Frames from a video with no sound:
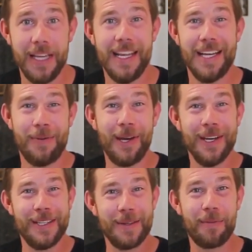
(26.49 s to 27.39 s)
and that's
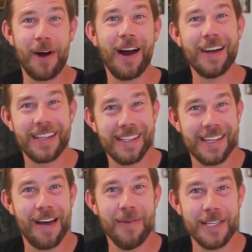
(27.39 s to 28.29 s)
because the product that's
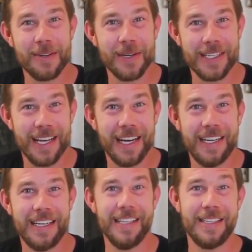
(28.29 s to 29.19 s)
got me so
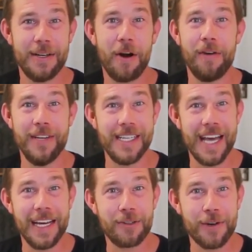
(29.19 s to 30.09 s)
excited is an R V
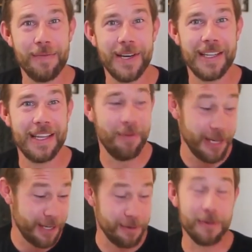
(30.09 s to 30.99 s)
tank treatment that
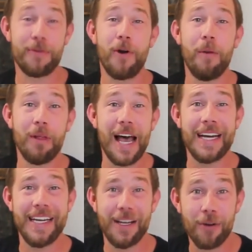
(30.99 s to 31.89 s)
we use for our
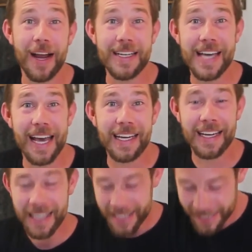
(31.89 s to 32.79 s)
black and gray tank.
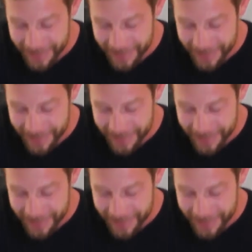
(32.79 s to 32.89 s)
